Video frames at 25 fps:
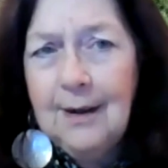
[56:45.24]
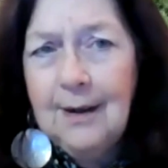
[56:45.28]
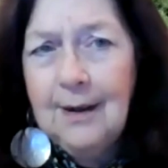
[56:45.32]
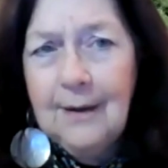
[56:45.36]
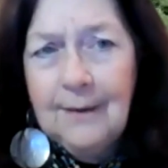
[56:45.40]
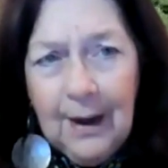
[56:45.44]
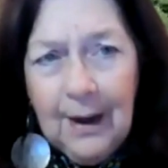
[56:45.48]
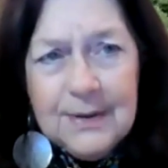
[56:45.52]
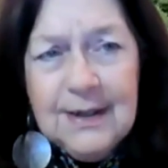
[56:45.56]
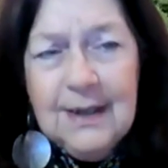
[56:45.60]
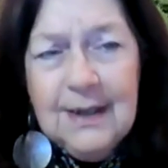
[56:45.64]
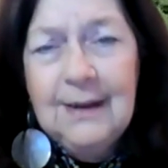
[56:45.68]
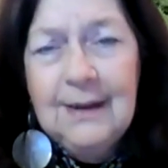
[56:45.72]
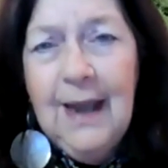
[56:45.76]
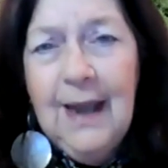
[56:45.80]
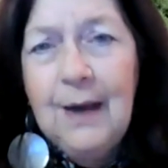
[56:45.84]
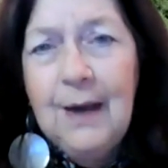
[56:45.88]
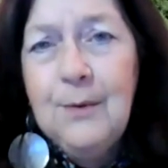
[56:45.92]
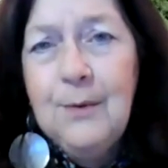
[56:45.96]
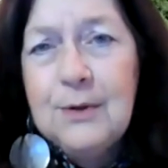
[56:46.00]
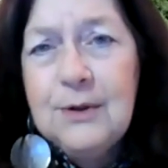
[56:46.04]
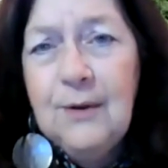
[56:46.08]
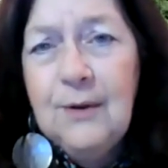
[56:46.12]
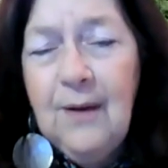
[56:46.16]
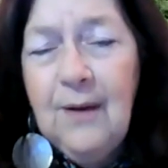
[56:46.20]
That was the
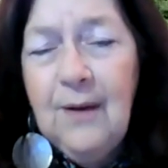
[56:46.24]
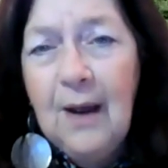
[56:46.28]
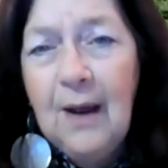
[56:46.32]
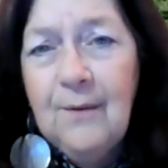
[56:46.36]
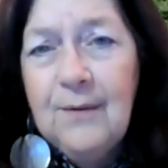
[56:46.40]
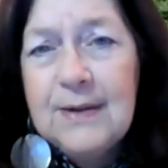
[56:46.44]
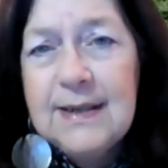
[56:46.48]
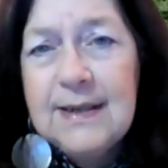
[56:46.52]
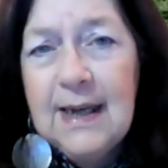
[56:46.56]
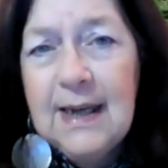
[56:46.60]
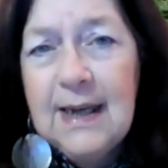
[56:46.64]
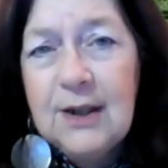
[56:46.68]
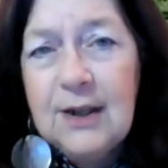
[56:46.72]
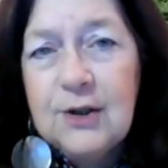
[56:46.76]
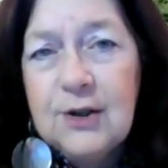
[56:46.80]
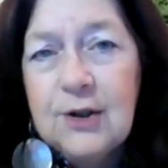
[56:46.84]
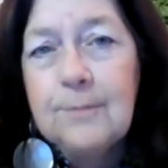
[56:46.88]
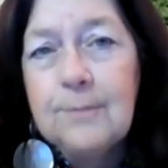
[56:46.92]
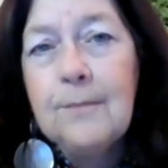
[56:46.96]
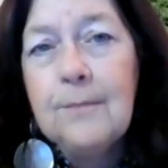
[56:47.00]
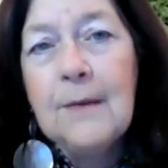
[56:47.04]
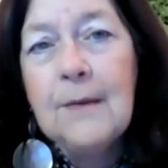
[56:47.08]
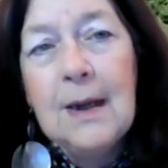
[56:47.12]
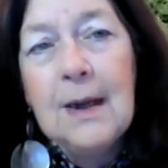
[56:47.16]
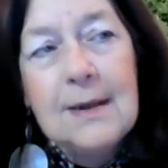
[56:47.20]
language of
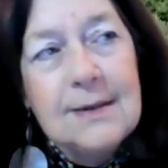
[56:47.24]
conversation.